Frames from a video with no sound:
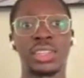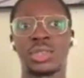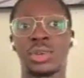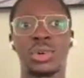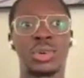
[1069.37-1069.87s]

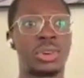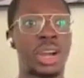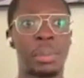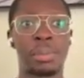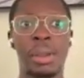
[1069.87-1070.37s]

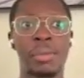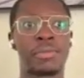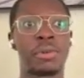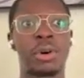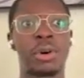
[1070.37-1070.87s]
So I
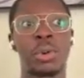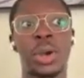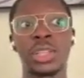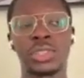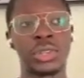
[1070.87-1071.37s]
prepped for
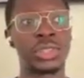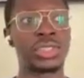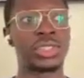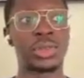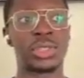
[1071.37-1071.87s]

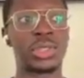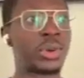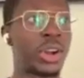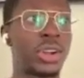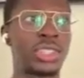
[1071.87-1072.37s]
Westerns. I was
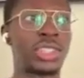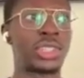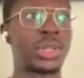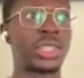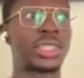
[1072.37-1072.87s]
going hard
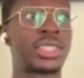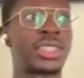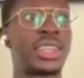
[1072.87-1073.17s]
into it.